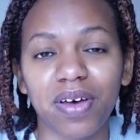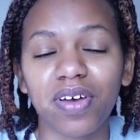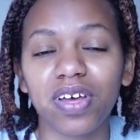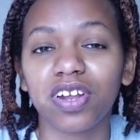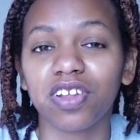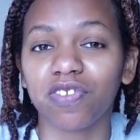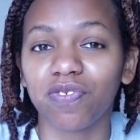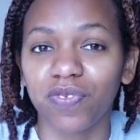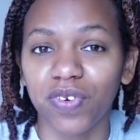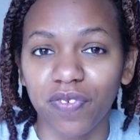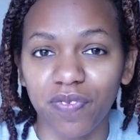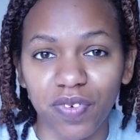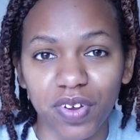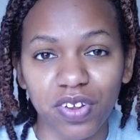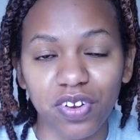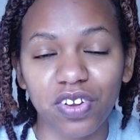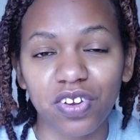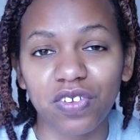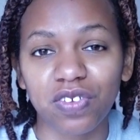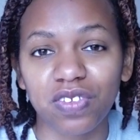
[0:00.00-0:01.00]
It is free for you
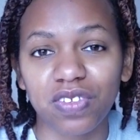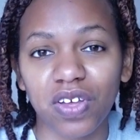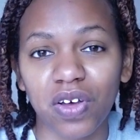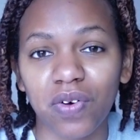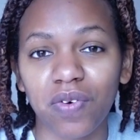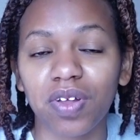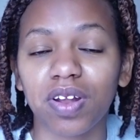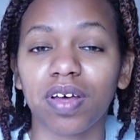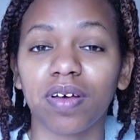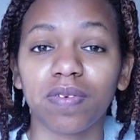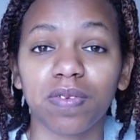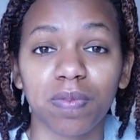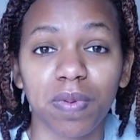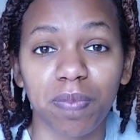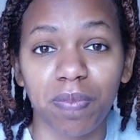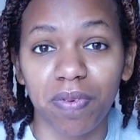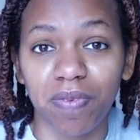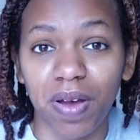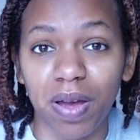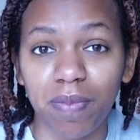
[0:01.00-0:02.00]
to do so, and it helps me
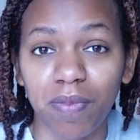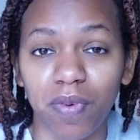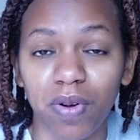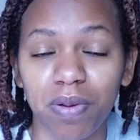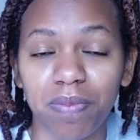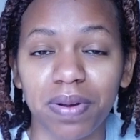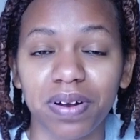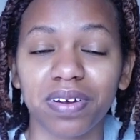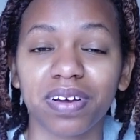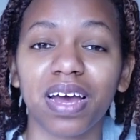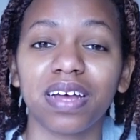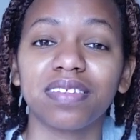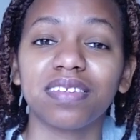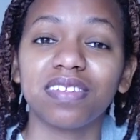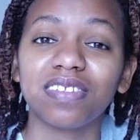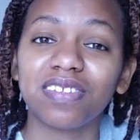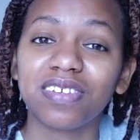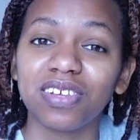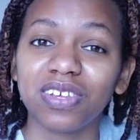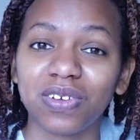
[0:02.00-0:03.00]
provide more and better
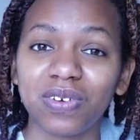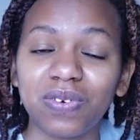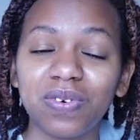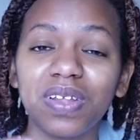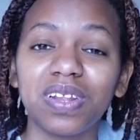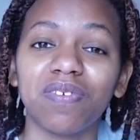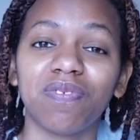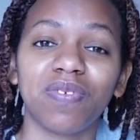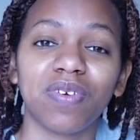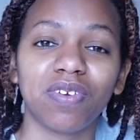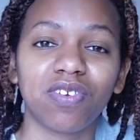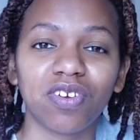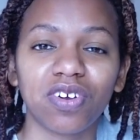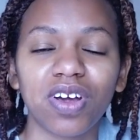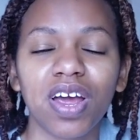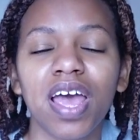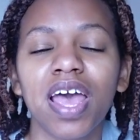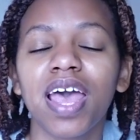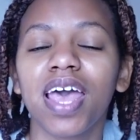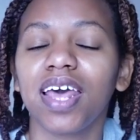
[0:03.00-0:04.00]
content to you in the future.
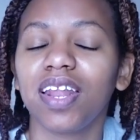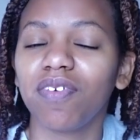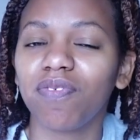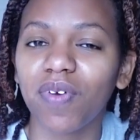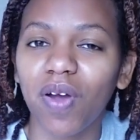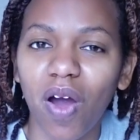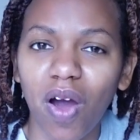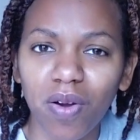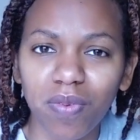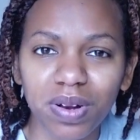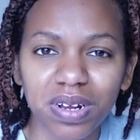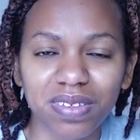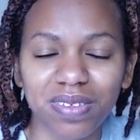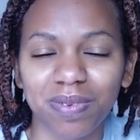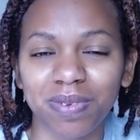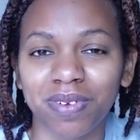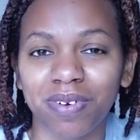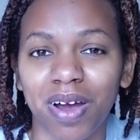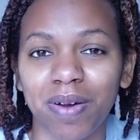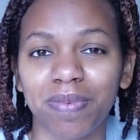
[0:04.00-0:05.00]
And if you're already a
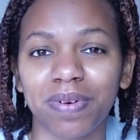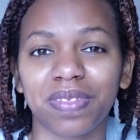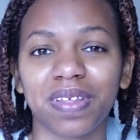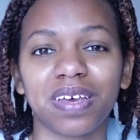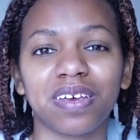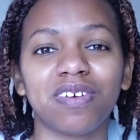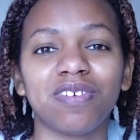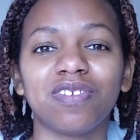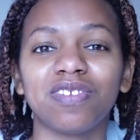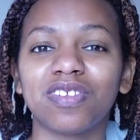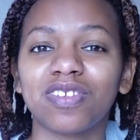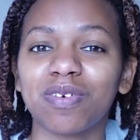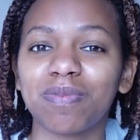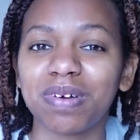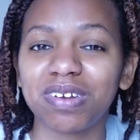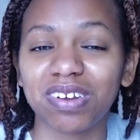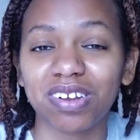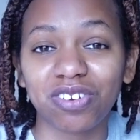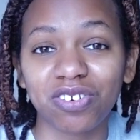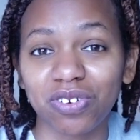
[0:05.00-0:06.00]
subscriber, thank you so
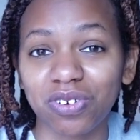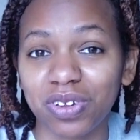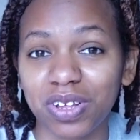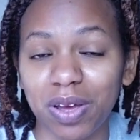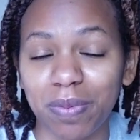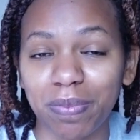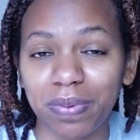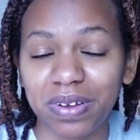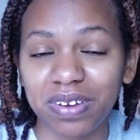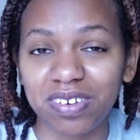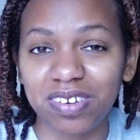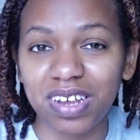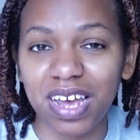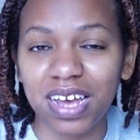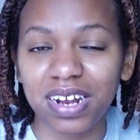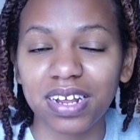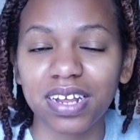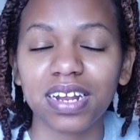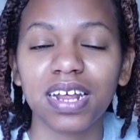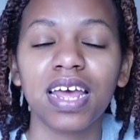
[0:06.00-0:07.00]
much. I truly
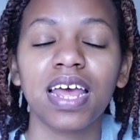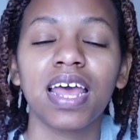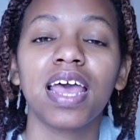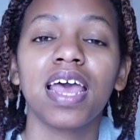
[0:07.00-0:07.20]
appreciate it.